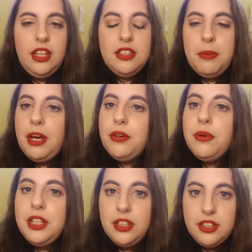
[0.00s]
it's about
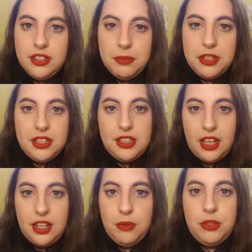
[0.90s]
Queen Elizabeth
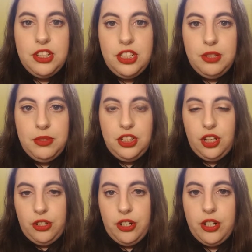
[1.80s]
II when she was
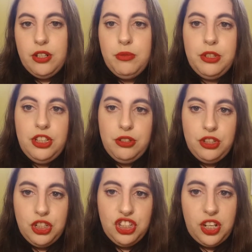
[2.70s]
younger, when she was
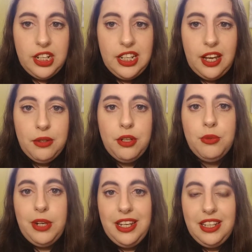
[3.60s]
just starting out her
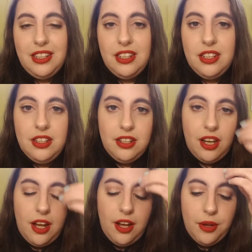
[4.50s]
reign, and
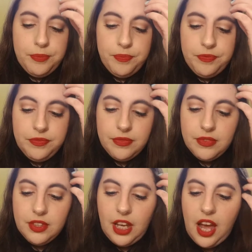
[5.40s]
um,
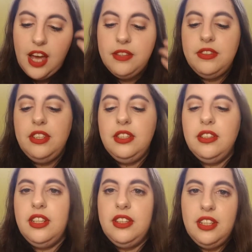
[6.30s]
I've seen
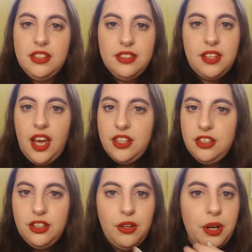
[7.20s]
like the inside,
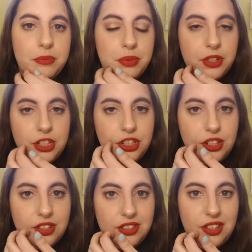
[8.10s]
you know, I'm pretty
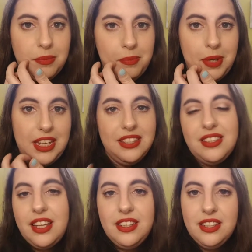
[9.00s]
sure it's like based
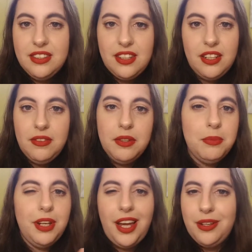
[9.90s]
on the inside of it,
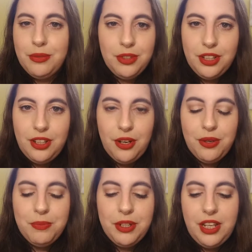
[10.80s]
but I don't really
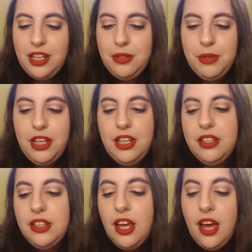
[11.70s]
know. But anyway,
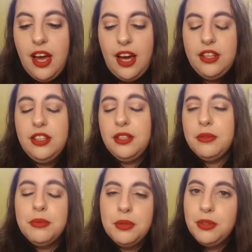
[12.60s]
it I think it
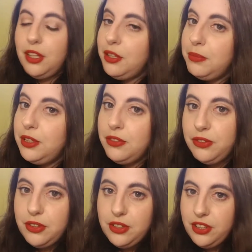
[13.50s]
would be really
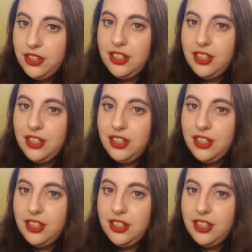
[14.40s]
beautiful